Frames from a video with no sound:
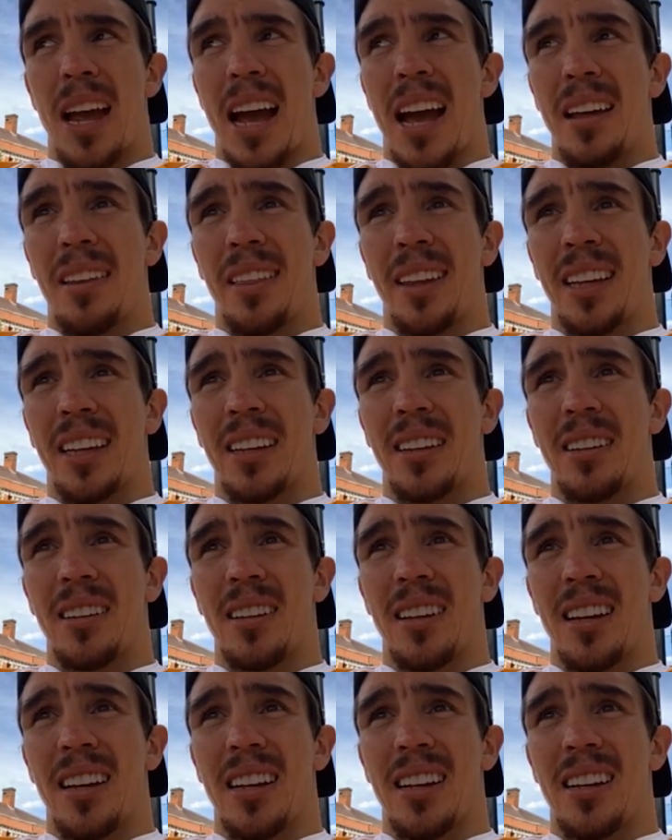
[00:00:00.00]
I think
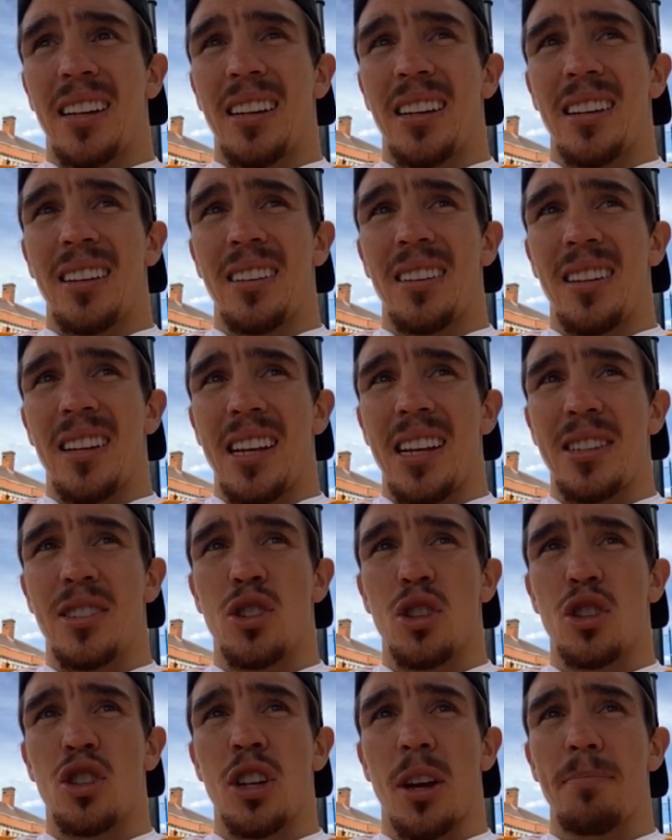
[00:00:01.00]
it's
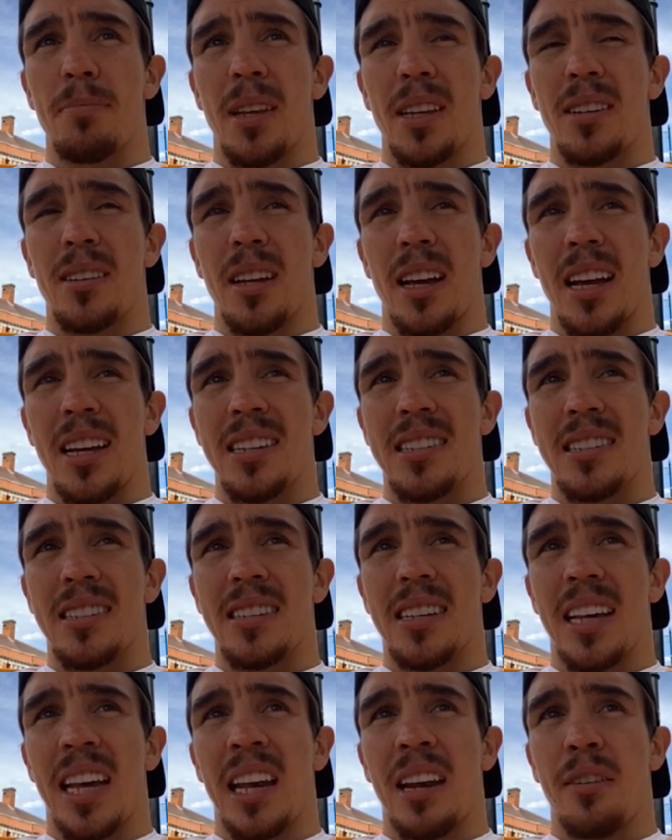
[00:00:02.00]
just something that has
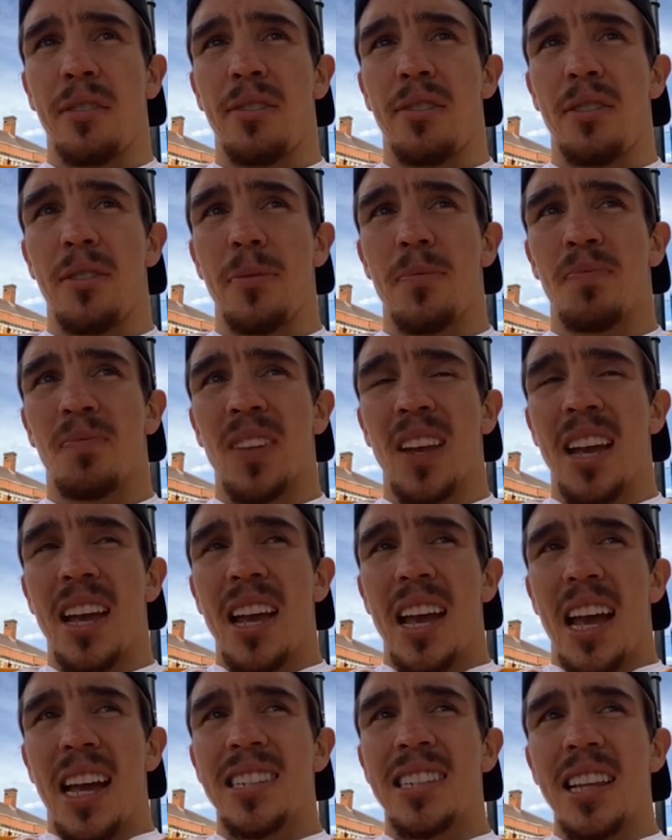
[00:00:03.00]
kind of,
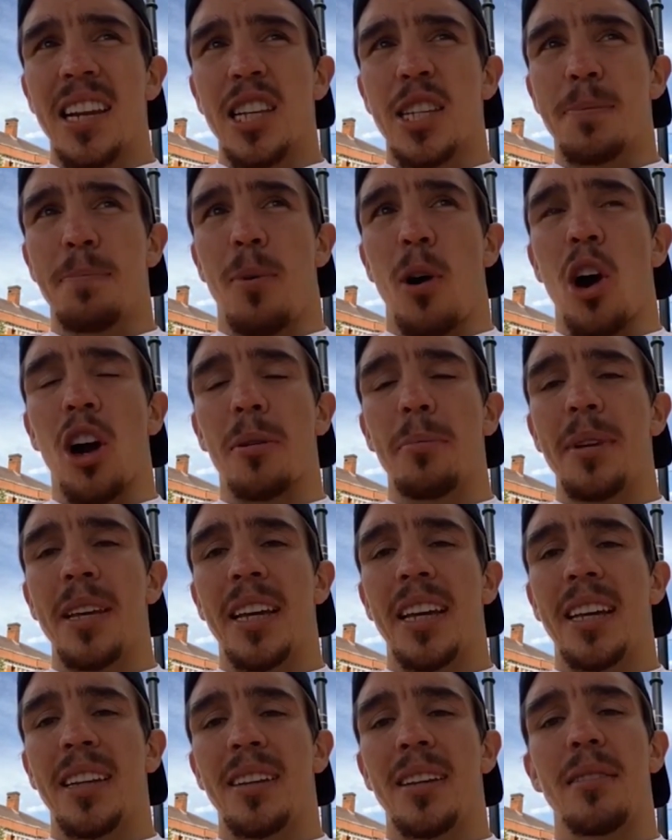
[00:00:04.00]
it's a little spark me
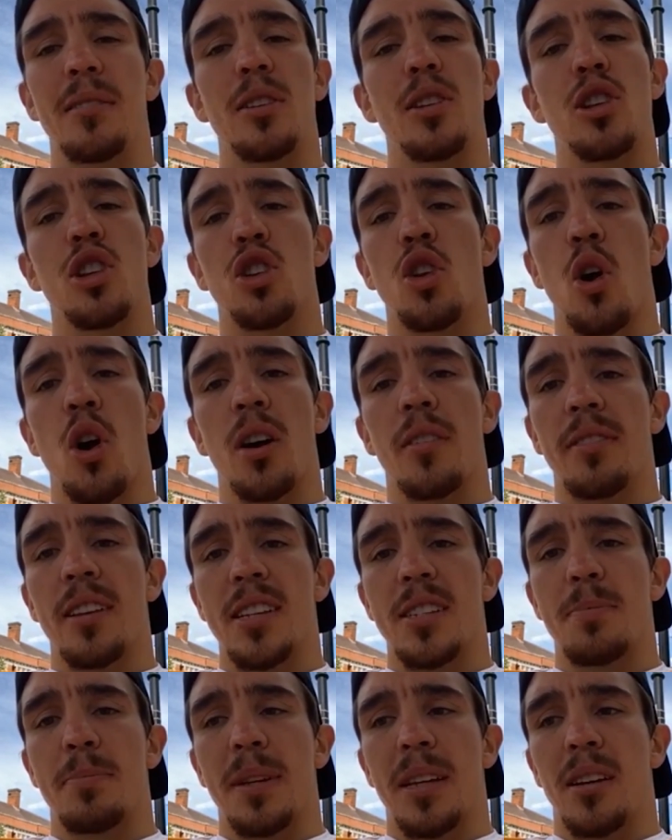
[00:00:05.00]
again. The talk of
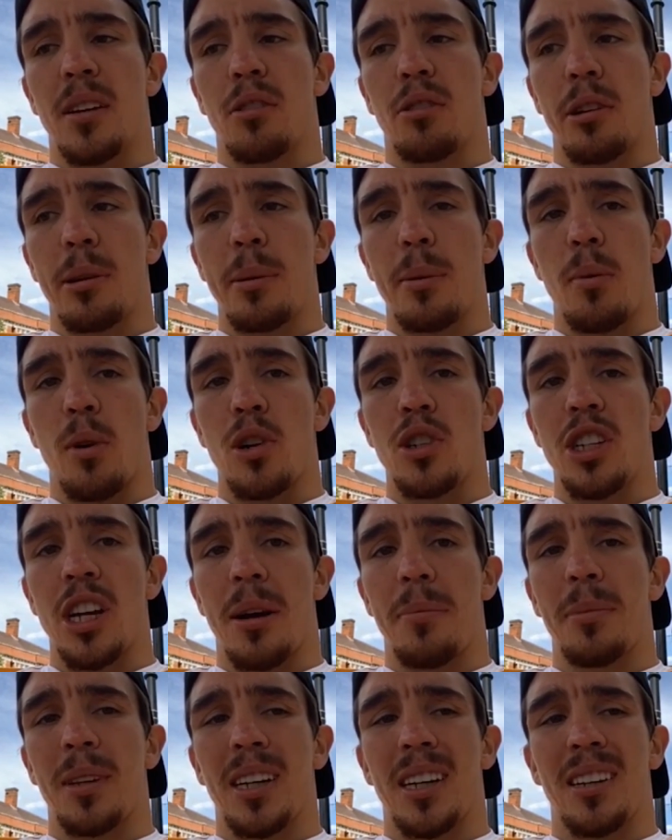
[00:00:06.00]
this being a three world
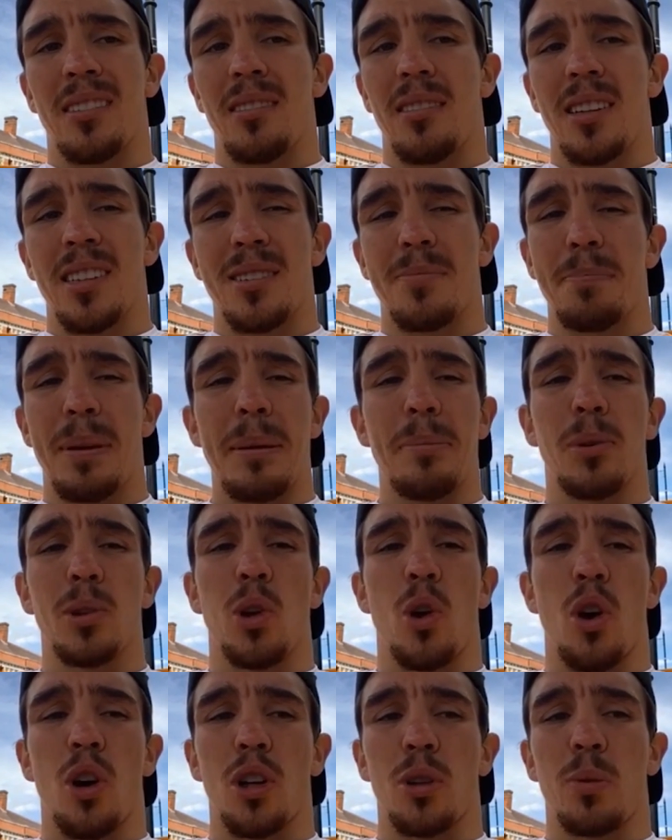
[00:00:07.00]
champion, and listen, people
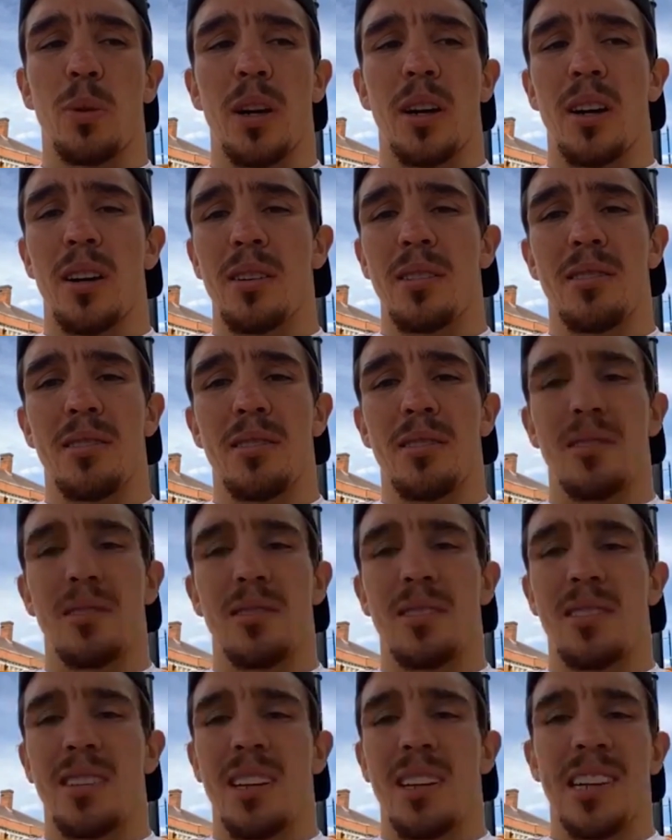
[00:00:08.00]
talk on Twitter and
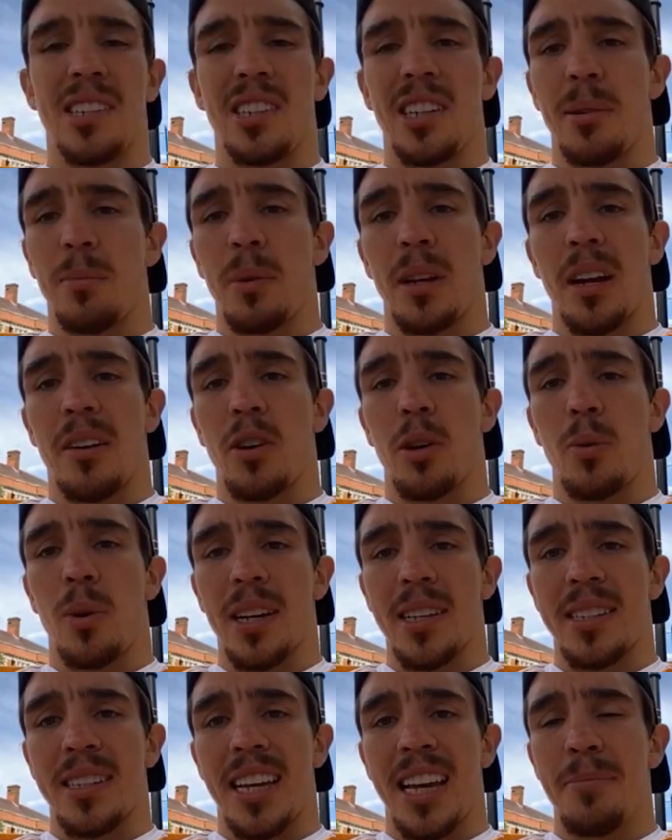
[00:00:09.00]
say shit, whatever they want to
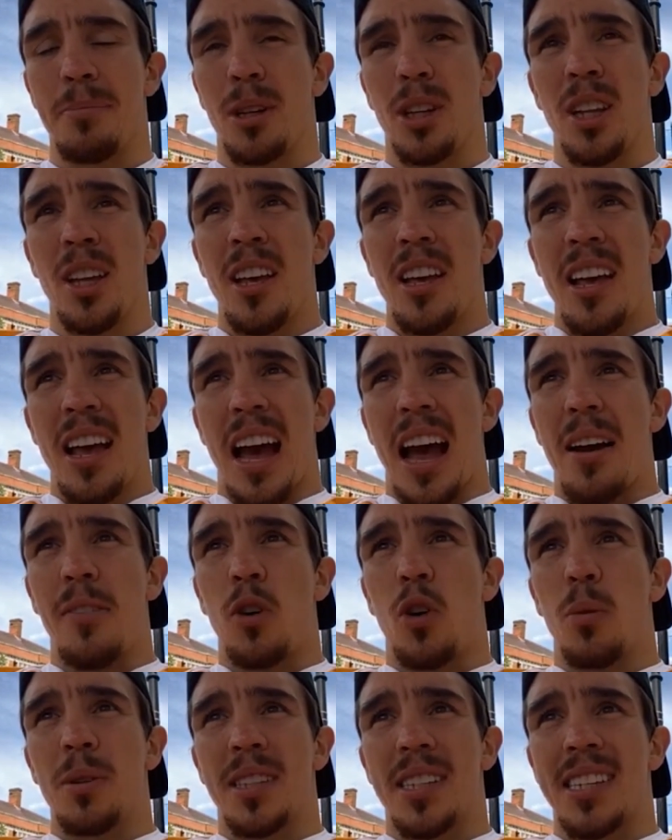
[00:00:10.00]
say, but I've
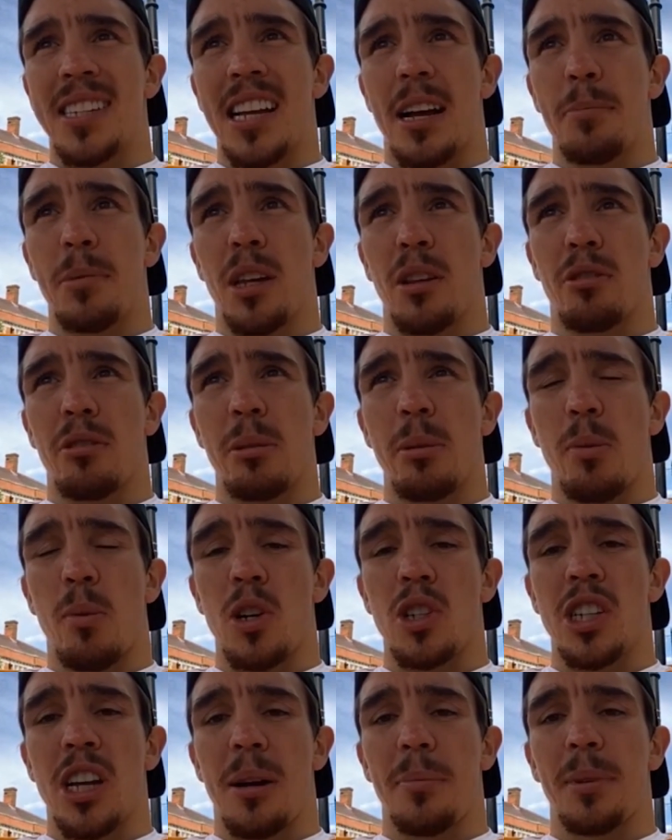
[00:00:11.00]
always said I'll be a three
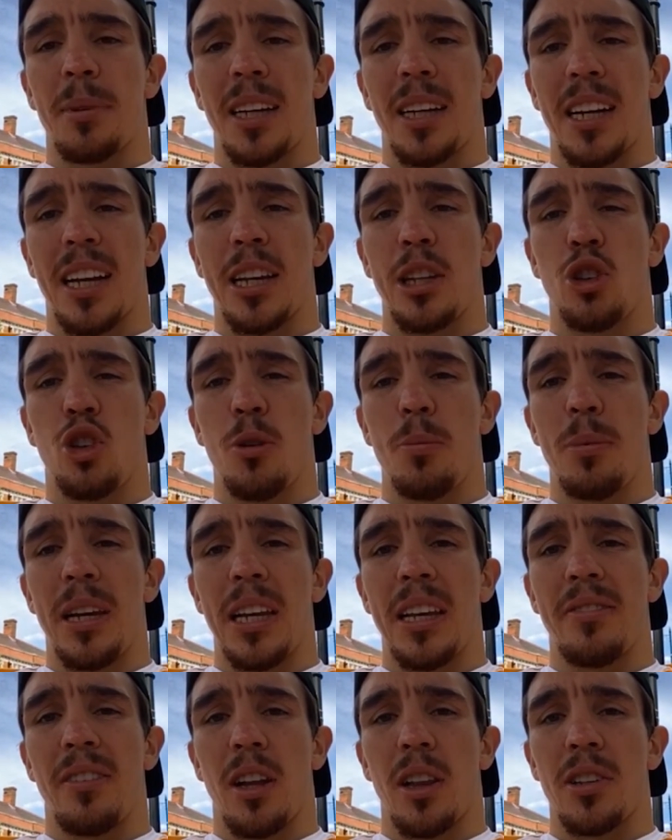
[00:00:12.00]
world champion, and I do
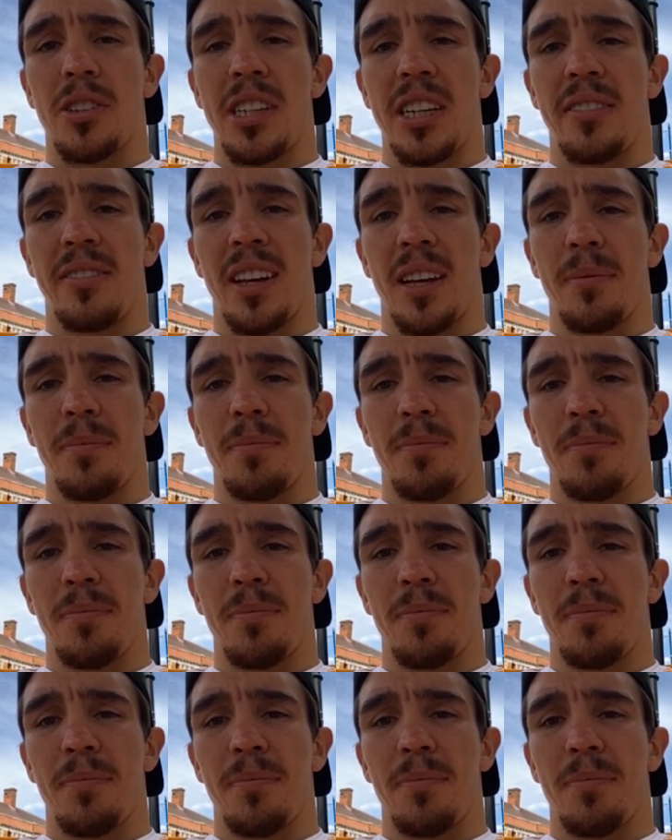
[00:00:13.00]
believe I'll achieve that.